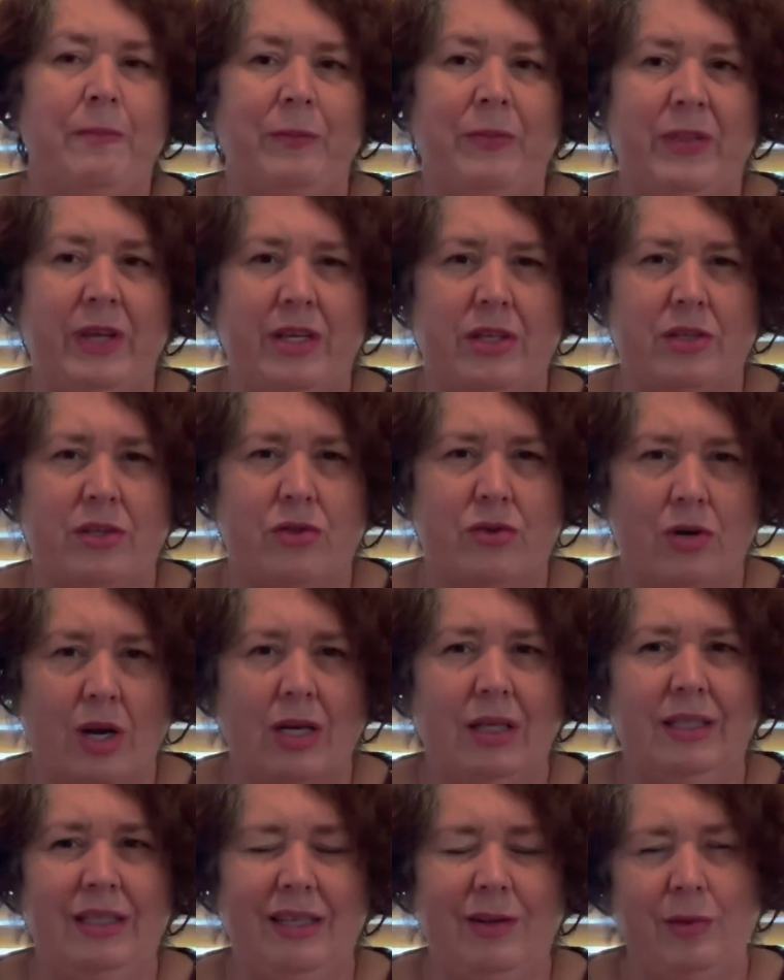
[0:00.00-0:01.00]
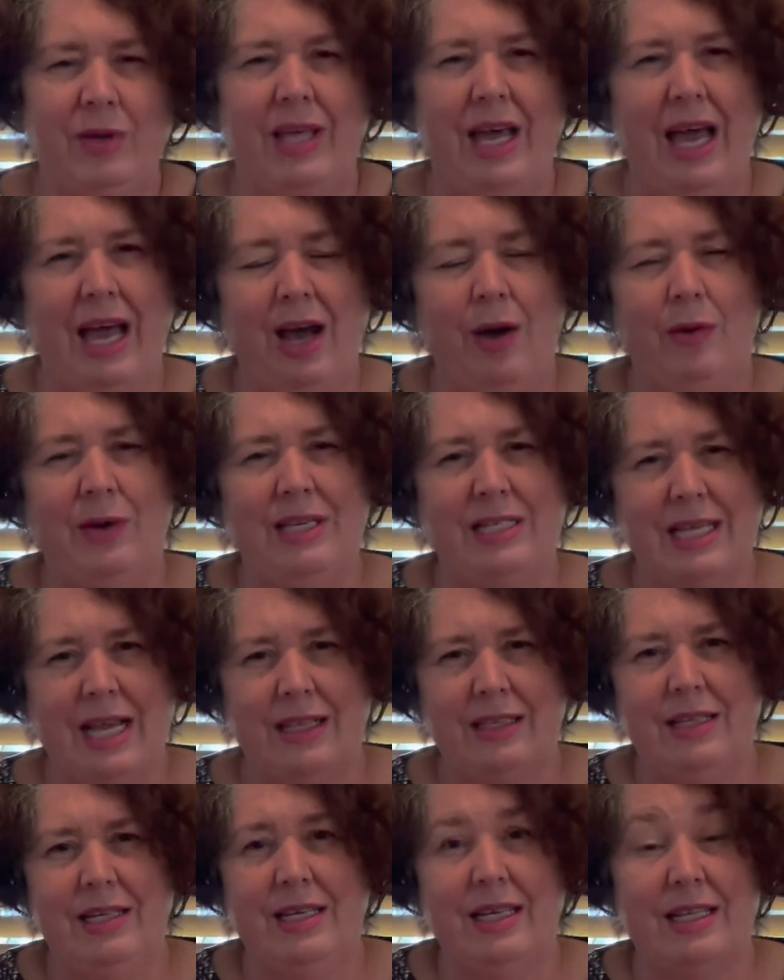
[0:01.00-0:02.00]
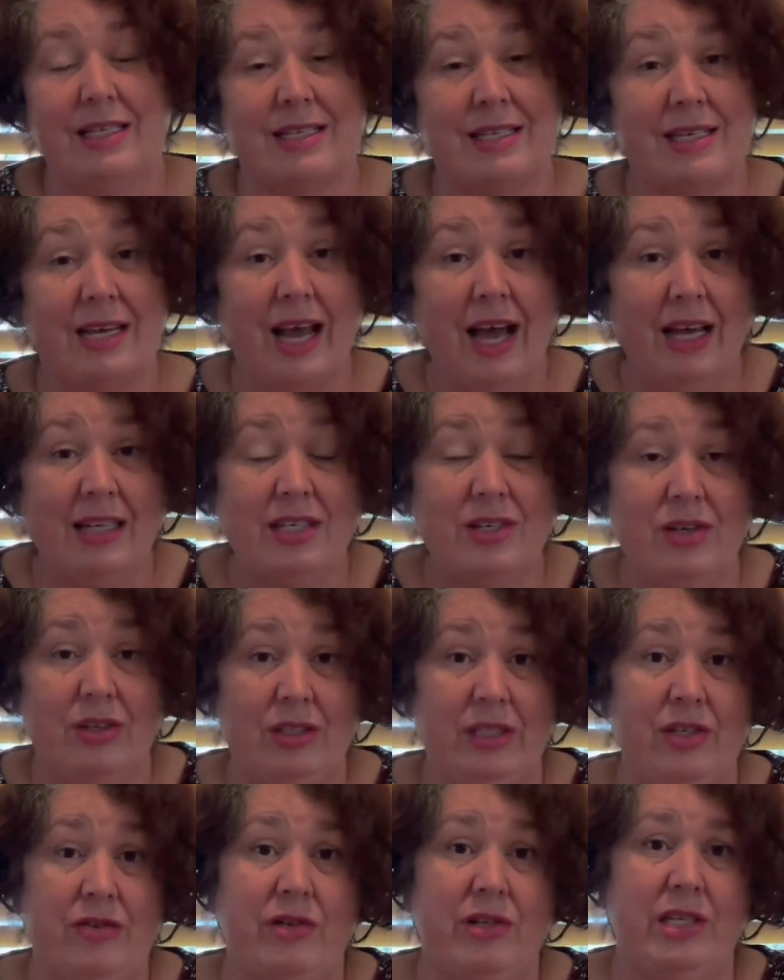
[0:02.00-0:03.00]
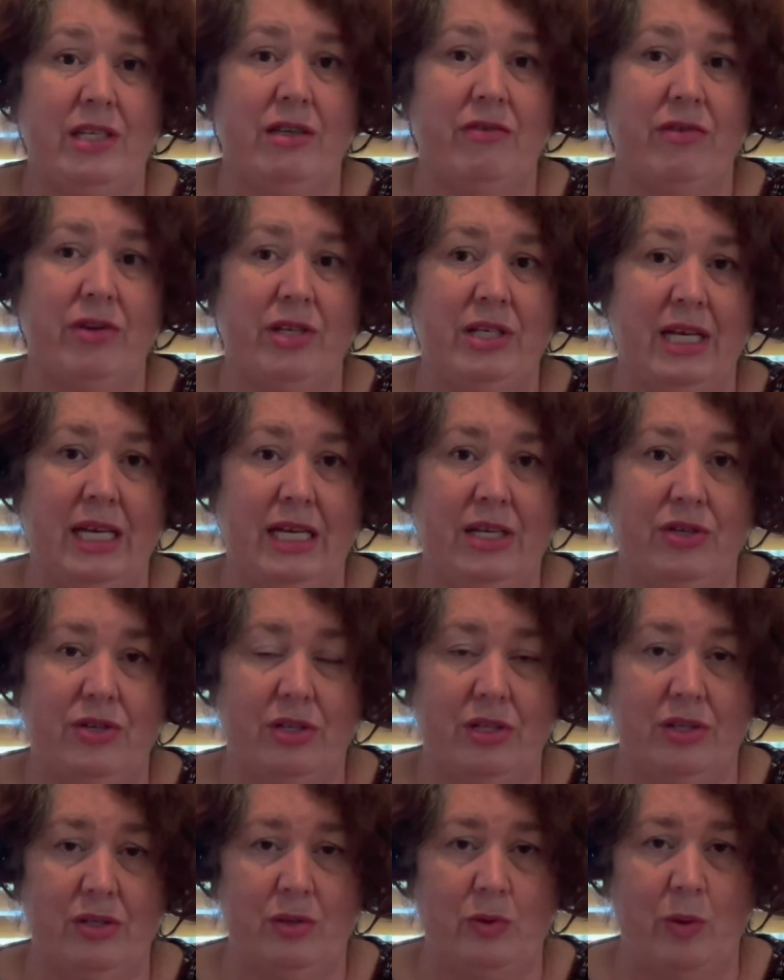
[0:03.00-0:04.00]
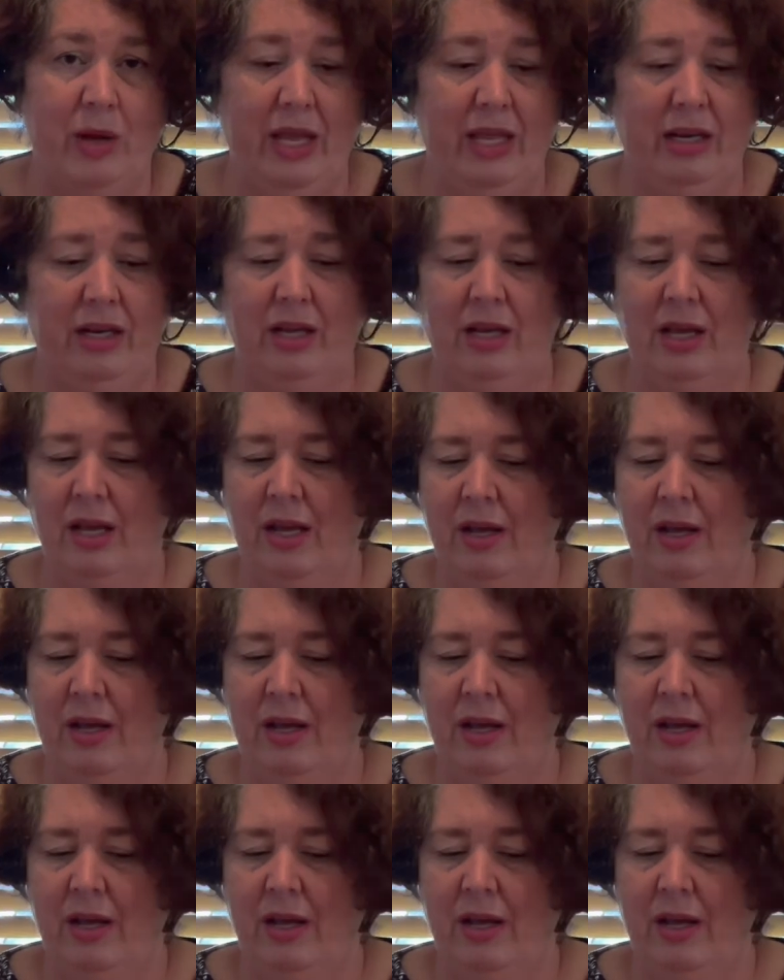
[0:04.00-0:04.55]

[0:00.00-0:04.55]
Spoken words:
they're struggling with how exactly to get started on literacy rotations when